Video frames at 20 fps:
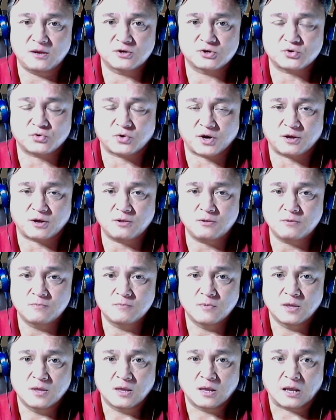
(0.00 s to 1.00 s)
trial,
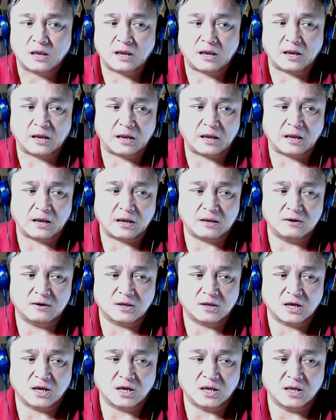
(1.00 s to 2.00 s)
and
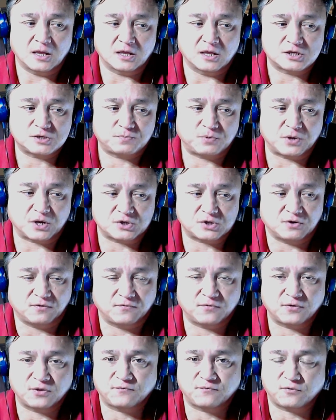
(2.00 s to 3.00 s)
a special
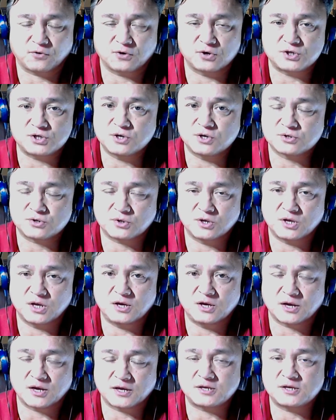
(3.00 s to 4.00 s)
for the first year is
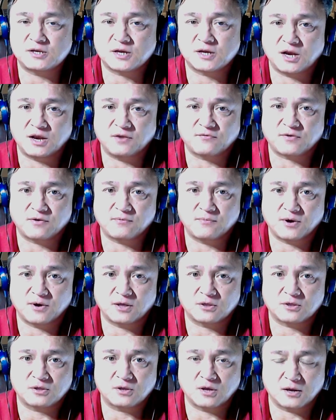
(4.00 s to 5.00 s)
only
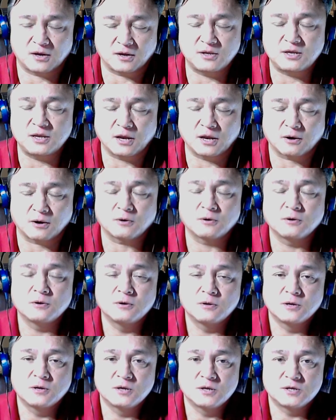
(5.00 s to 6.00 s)
$19.95 a year.
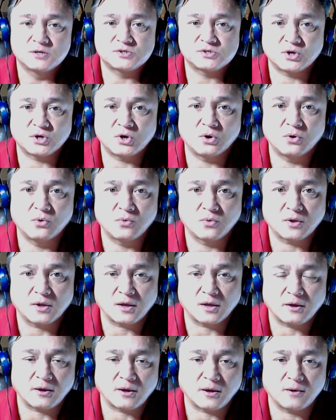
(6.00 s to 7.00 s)
So
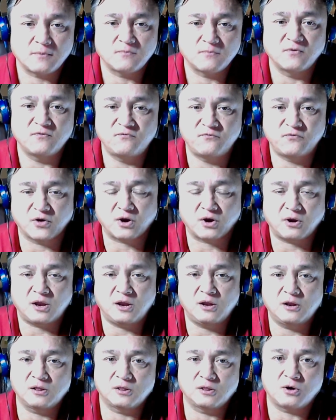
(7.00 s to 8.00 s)

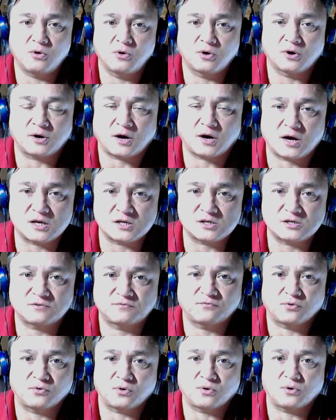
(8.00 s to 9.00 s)
very low cost
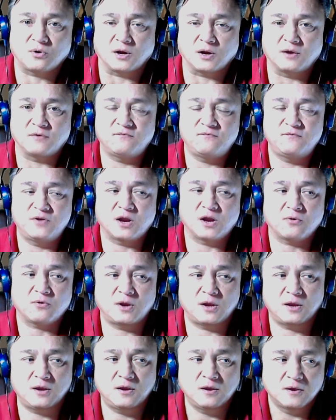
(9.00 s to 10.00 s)
for a
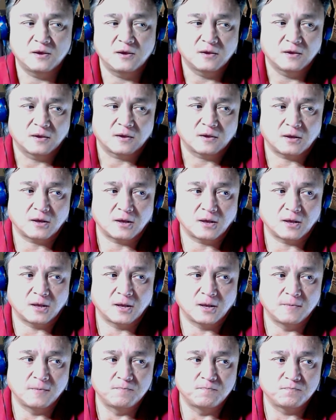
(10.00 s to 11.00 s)
very
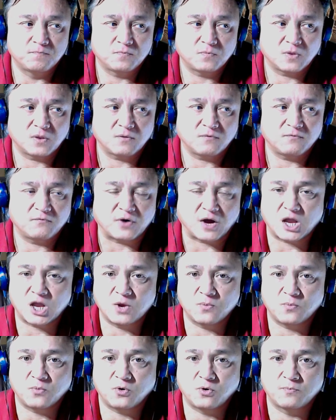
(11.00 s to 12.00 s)

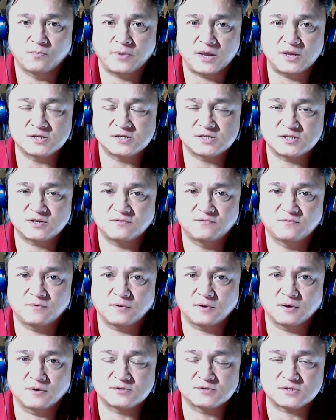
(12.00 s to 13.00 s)
valuable piece
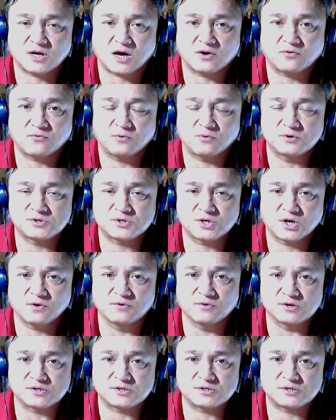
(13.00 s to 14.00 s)
of software
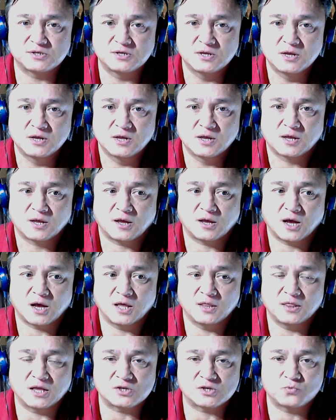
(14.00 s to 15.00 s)
service
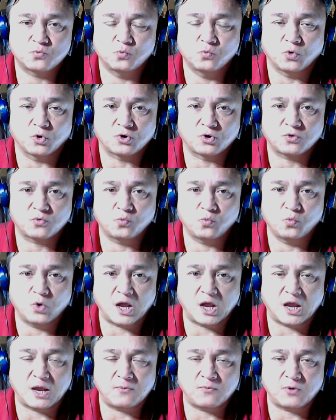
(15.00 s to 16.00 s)
that's worth
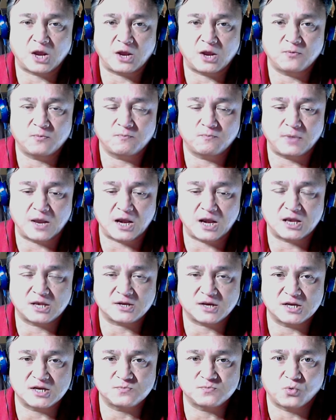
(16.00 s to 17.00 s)
many
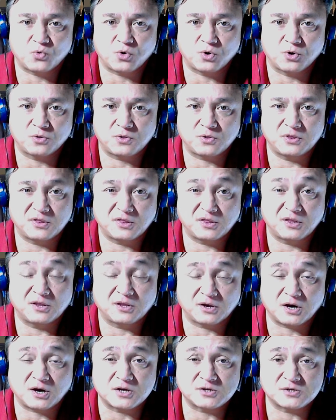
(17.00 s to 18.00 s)
times more than
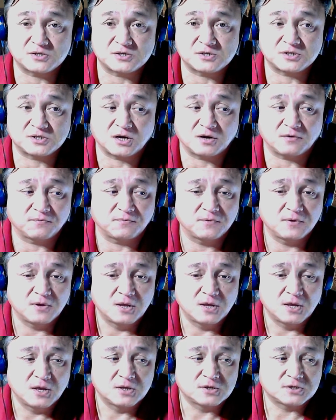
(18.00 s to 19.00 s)
the cost itself.
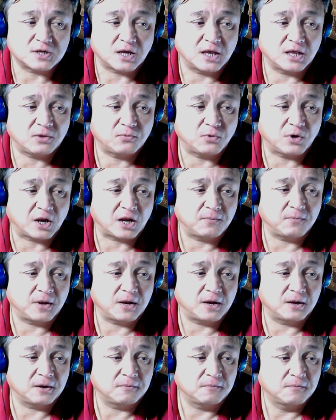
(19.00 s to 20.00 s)
So I highly
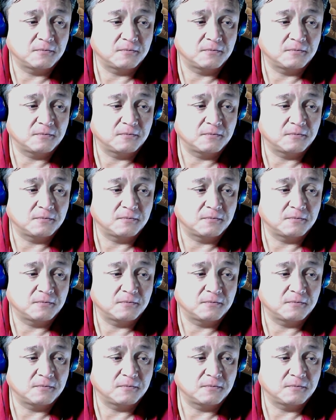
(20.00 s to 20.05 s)
recommend it.